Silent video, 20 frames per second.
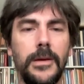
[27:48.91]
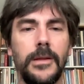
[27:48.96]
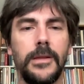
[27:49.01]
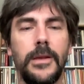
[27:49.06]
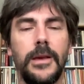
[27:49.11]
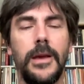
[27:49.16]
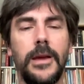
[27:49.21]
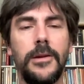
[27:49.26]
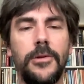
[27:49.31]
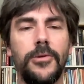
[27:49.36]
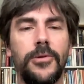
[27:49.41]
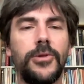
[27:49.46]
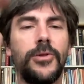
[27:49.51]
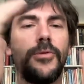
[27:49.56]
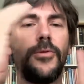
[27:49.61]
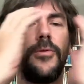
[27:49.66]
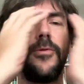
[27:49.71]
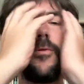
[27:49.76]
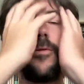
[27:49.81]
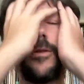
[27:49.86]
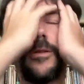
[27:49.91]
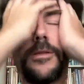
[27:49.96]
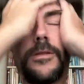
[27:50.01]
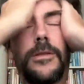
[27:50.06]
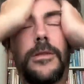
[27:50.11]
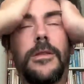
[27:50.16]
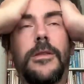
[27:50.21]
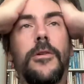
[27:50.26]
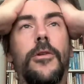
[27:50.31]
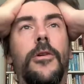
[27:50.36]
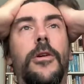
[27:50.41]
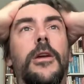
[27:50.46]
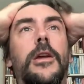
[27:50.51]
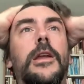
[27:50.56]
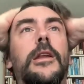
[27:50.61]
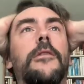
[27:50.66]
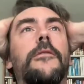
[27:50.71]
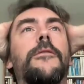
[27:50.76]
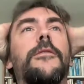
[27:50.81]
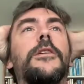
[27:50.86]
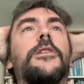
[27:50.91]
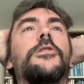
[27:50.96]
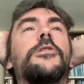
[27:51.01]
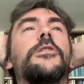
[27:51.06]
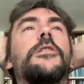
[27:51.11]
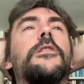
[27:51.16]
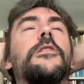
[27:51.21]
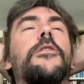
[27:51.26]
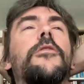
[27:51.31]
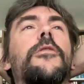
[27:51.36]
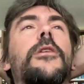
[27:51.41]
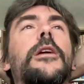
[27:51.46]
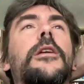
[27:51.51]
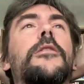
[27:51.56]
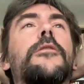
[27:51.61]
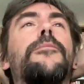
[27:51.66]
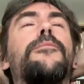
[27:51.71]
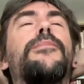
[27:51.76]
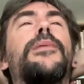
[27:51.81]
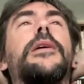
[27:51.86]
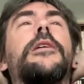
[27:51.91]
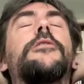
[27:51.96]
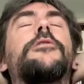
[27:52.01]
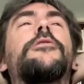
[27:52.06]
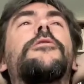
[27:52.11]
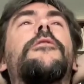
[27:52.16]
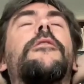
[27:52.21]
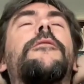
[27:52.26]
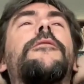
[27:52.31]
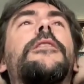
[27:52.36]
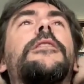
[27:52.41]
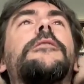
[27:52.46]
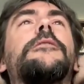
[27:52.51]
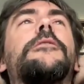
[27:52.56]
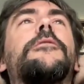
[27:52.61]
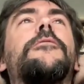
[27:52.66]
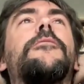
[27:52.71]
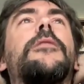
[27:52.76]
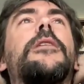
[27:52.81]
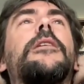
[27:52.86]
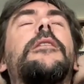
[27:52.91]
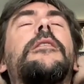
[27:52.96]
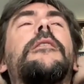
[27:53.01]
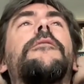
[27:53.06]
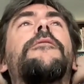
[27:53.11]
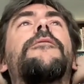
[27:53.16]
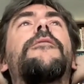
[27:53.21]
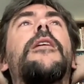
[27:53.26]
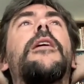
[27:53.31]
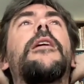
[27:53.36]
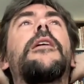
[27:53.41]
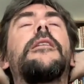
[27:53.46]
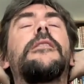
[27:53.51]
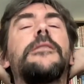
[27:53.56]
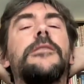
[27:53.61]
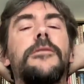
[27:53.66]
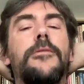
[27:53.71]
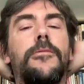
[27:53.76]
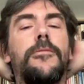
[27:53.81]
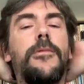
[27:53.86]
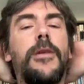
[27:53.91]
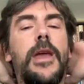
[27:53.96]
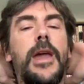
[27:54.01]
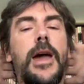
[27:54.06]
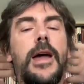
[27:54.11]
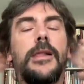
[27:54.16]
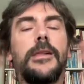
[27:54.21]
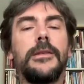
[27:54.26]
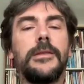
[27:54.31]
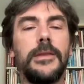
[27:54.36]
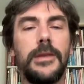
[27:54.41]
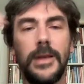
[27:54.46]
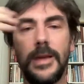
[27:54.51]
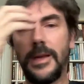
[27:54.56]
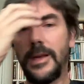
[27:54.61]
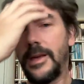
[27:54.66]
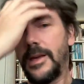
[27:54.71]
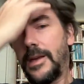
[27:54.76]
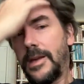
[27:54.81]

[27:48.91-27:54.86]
the inner truth, the inner vision, your inner picture of history defines your reality.